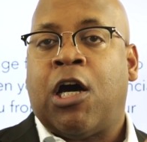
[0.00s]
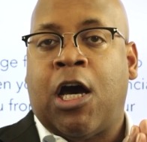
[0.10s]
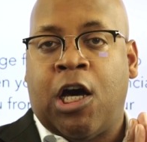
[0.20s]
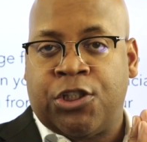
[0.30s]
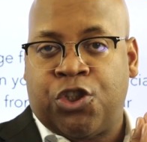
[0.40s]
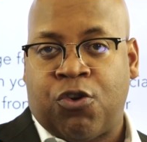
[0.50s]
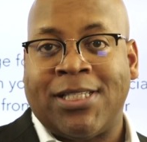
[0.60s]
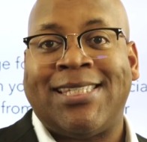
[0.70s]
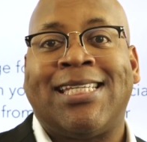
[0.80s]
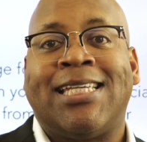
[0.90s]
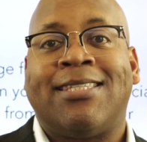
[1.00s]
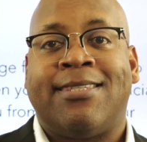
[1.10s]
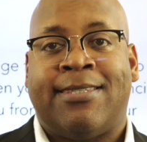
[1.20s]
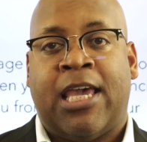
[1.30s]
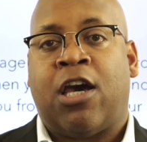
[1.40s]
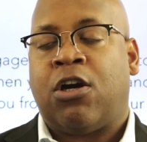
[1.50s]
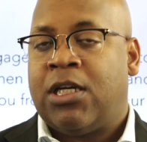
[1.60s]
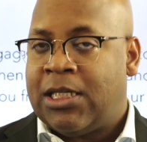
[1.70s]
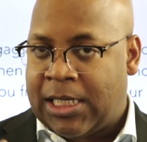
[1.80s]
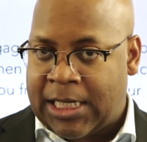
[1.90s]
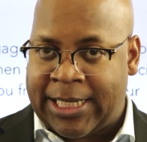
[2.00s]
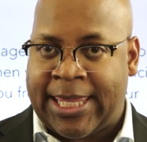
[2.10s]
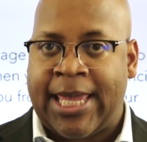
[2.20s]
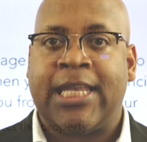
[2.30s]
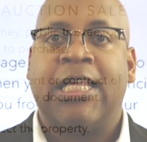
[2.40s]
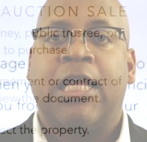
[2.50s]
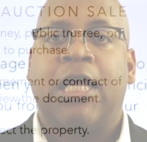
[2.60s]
a trustee sale. Again,